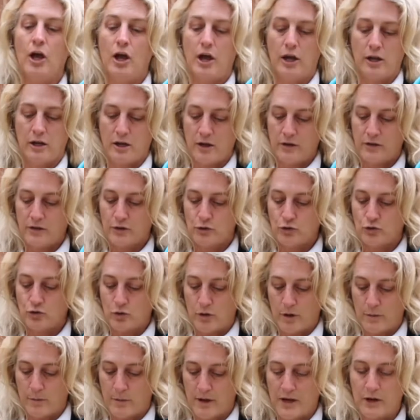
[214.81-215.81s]
Another
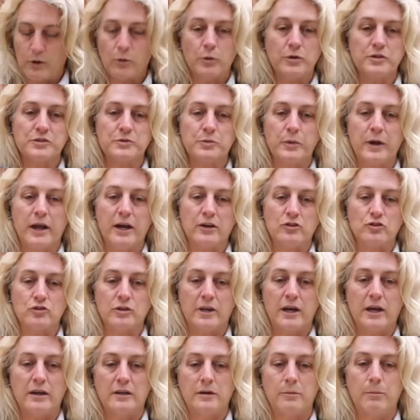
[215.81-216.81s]
drawback was we
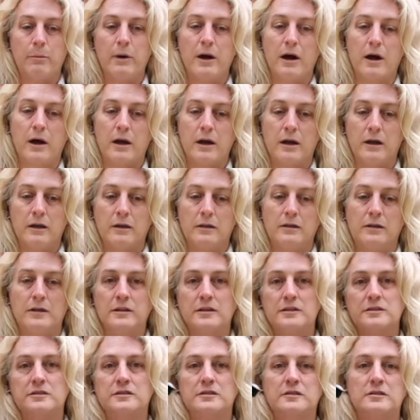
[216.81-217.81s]
actually had to buy
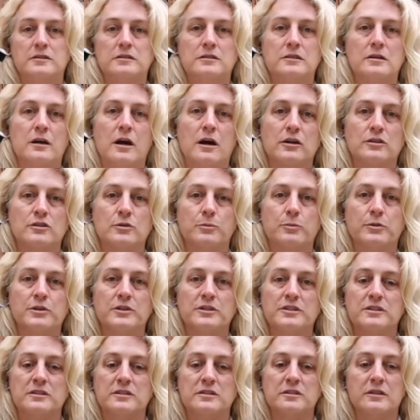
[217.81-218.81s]
this
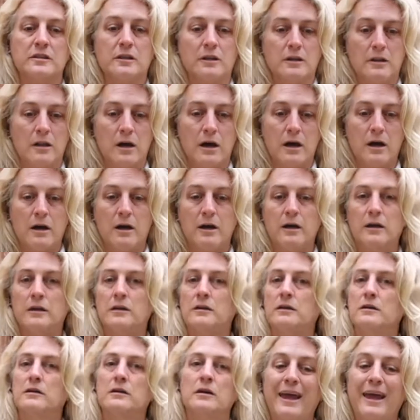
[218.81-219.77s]
octopus, the line,